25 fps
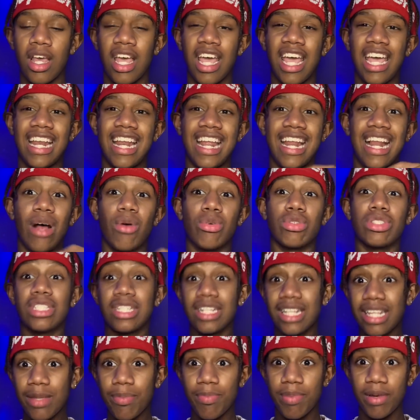and then I was
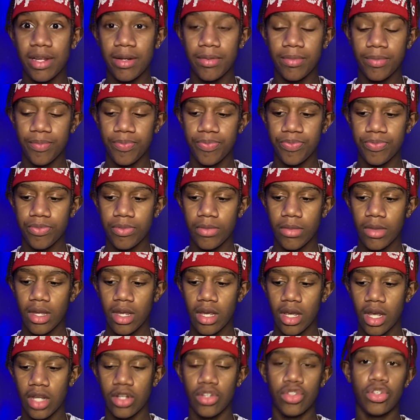sleeping.
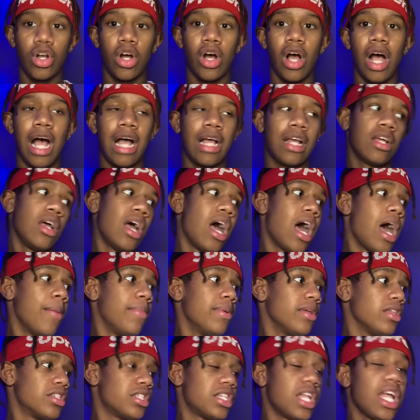Cause you know, I, I
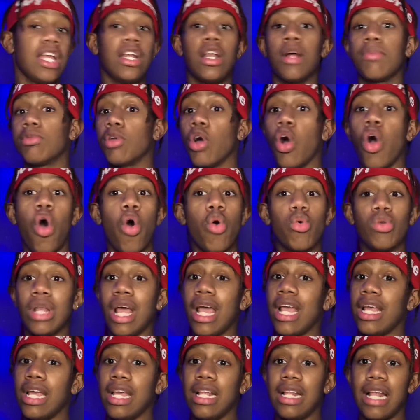be staying up the whole
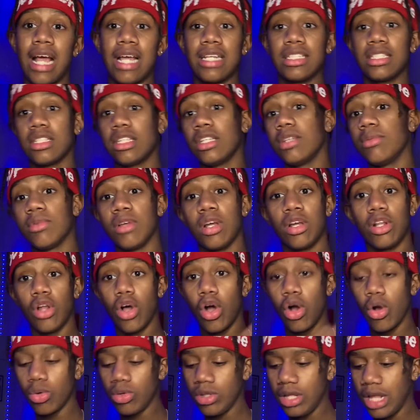night and I sleep during the
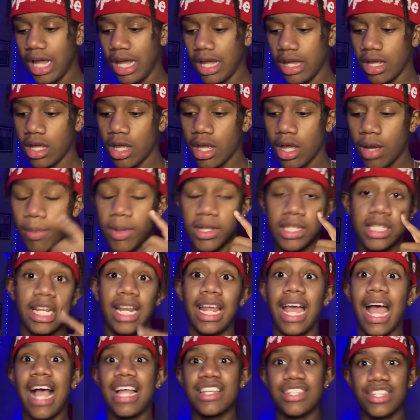whole day. But
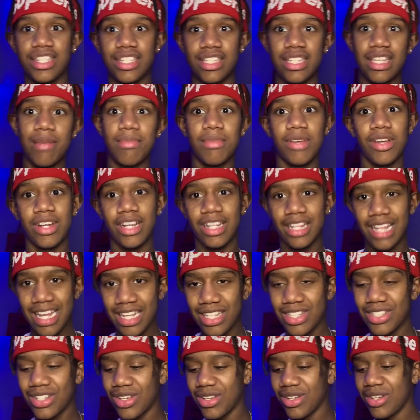today I actually slept during the
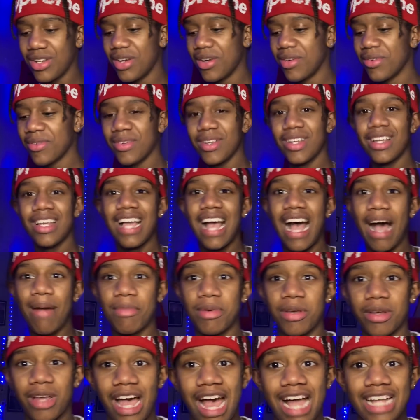night, so you know, I'm
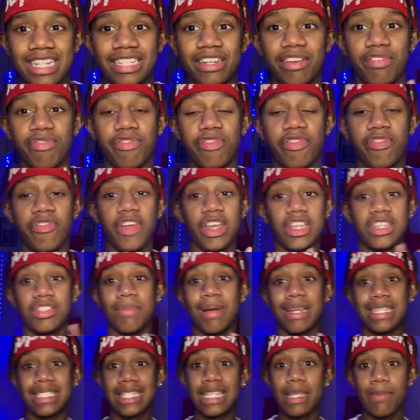gonna actually fix
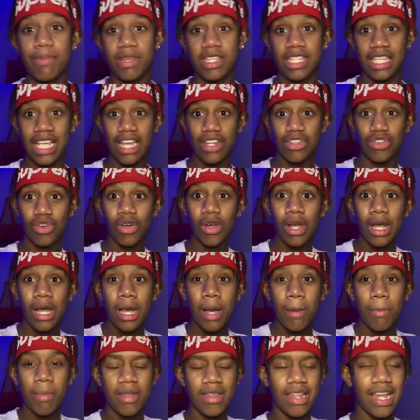my sleeping schedule.
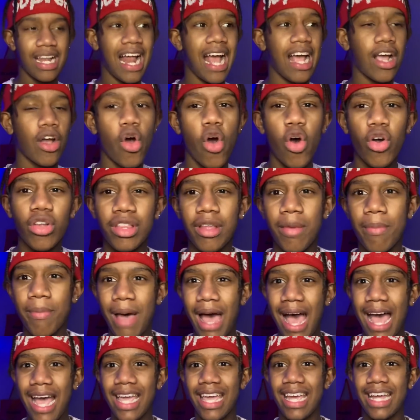But then I called them
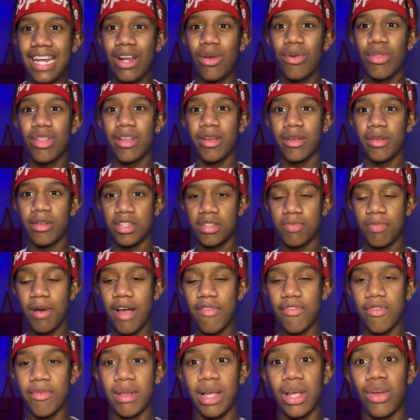back and it was the
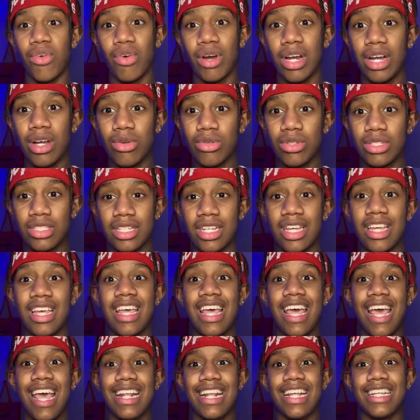spot from the grills,
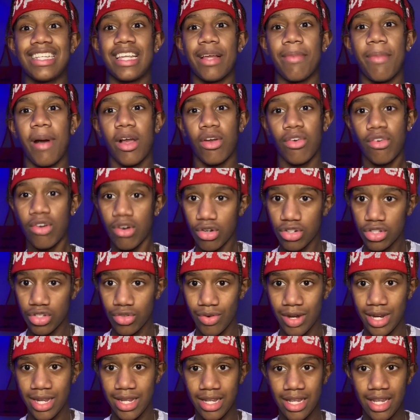and they said my grills are
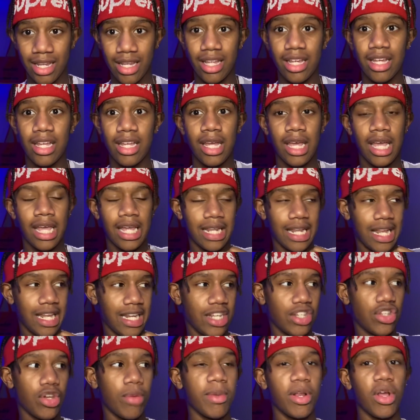ready. And then
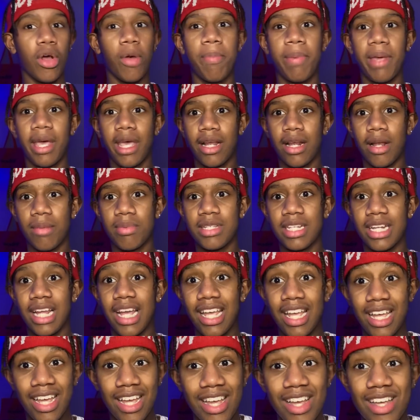they told me to go pick it up
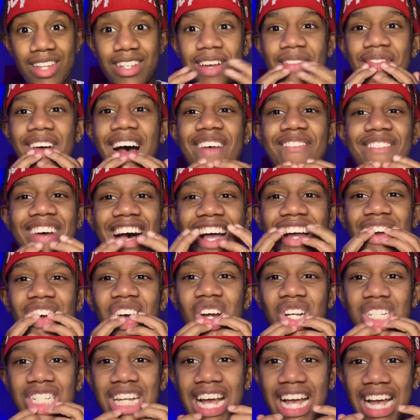today. So I'm gonna have my
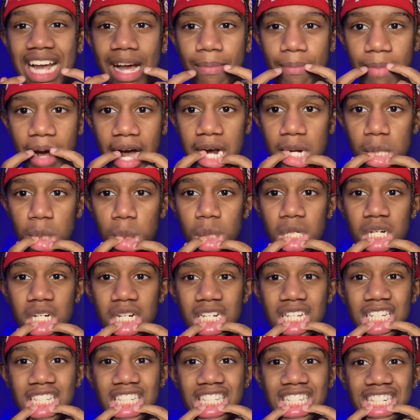girls. I got bottom
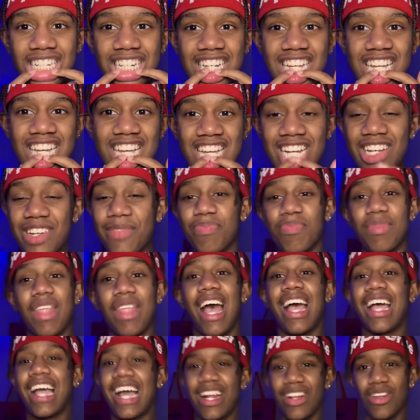girls right here.
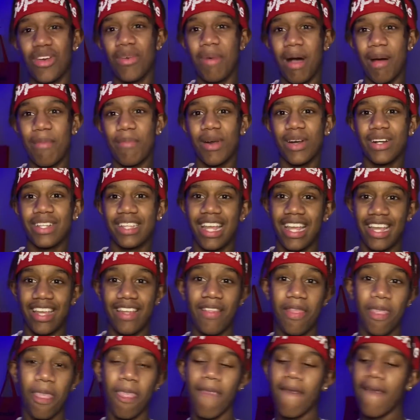I got it on my birthday.
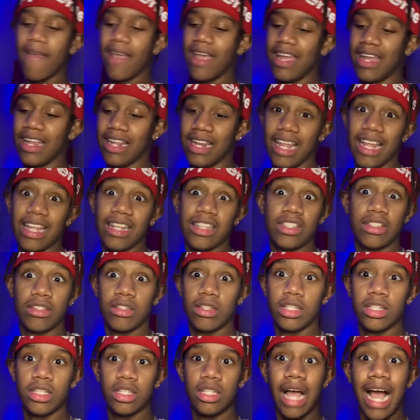And it,
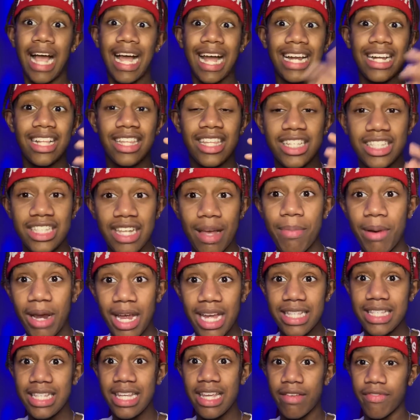I got it December
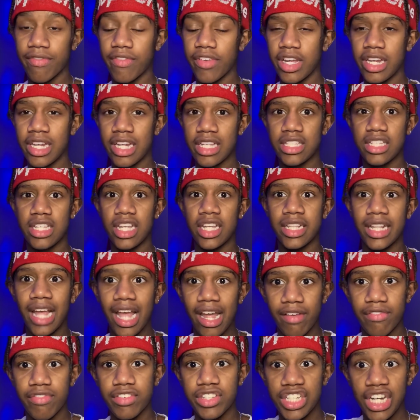18th. And it's the
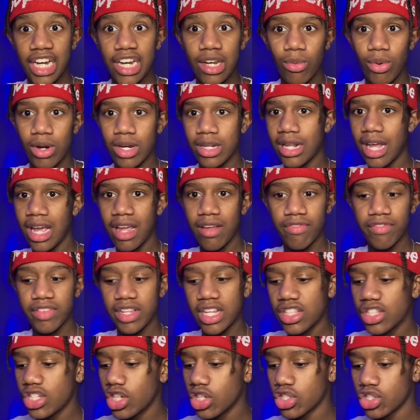9th, January 9th. They
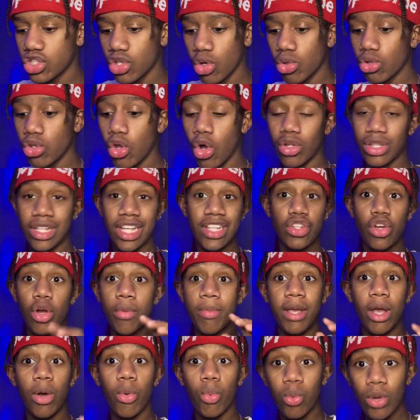took so long. They told
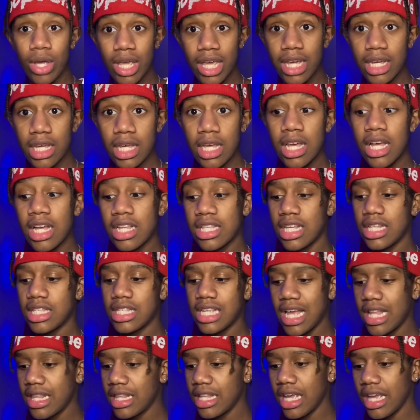me a week to
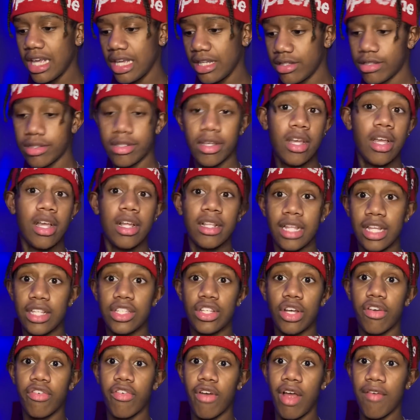10 days. They
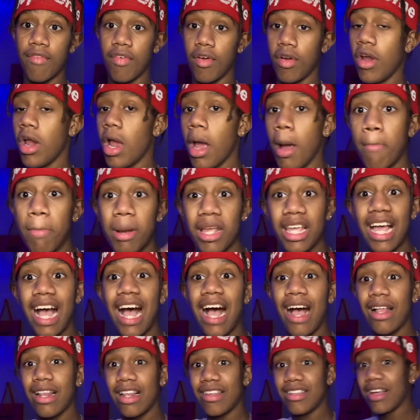took forever. But
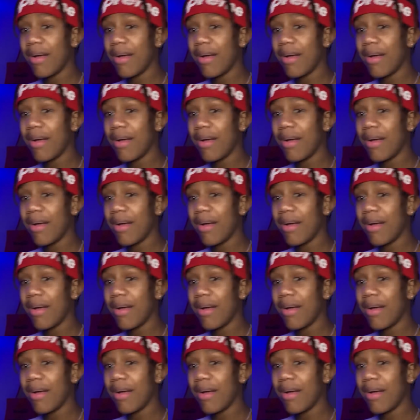yeah, let's